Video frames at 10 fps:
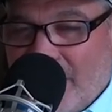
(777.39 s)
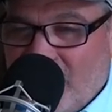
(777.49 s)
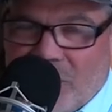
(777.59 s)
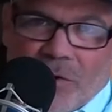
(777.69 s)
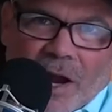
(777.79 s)
but
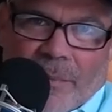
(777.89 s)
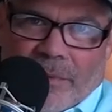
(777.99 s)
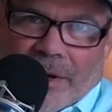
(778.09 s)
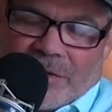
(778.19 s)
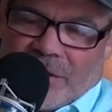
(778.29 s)
he's so
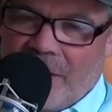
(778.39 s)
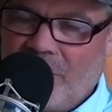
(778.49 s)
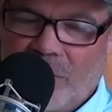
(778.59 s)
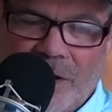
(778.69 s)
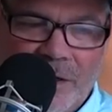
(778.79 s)
compromised in
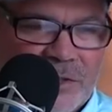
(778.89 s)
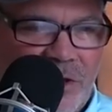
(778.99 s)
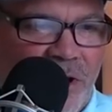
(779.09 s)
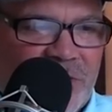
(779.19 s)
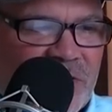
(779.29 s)
everywhere else.
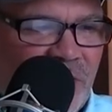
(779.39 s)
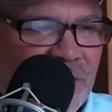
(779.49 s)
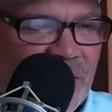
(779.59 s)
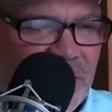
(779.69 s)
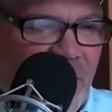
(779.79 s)
It all just
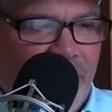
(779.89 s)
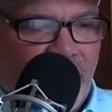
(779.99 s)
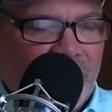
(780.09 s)
looks the same.